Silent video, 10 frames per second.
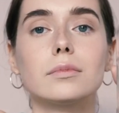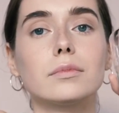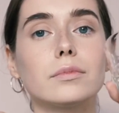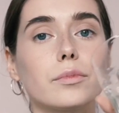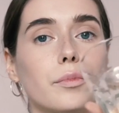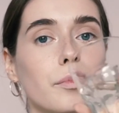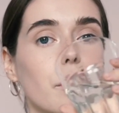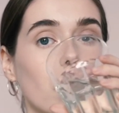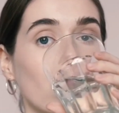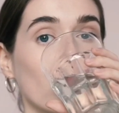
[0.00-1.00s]
limit alcohol.
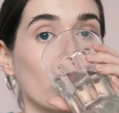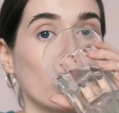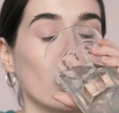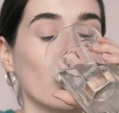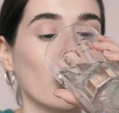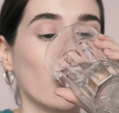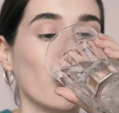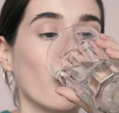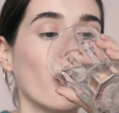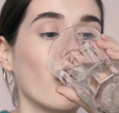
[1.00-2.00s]
Both can harm
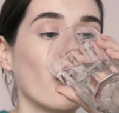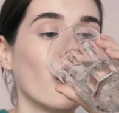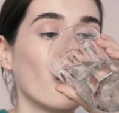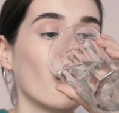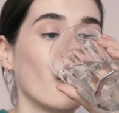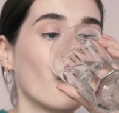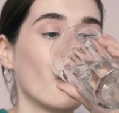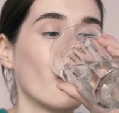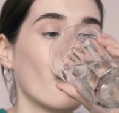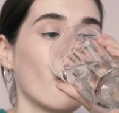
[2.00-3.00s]
your immune system.
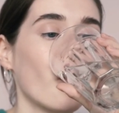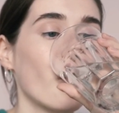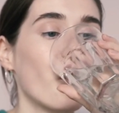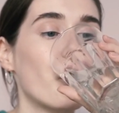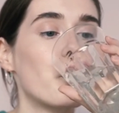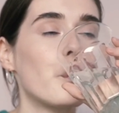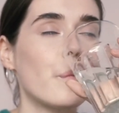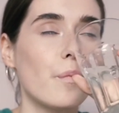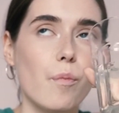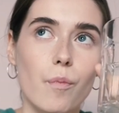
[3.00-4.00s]
And
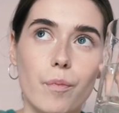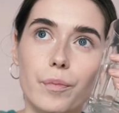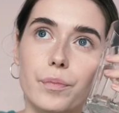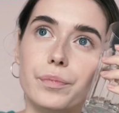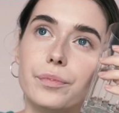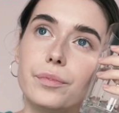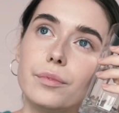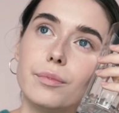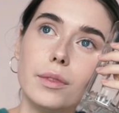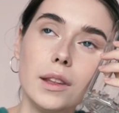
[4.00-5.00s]
finally, consider
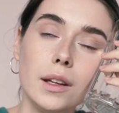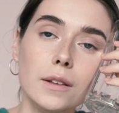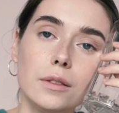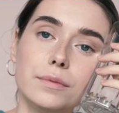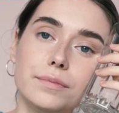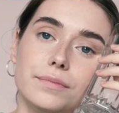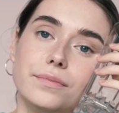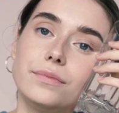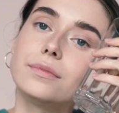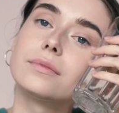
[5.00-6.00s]
supplements like vitamin C,
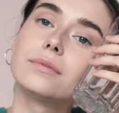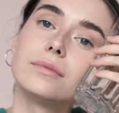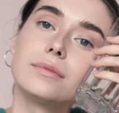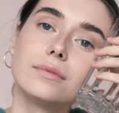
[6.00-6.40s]
D, and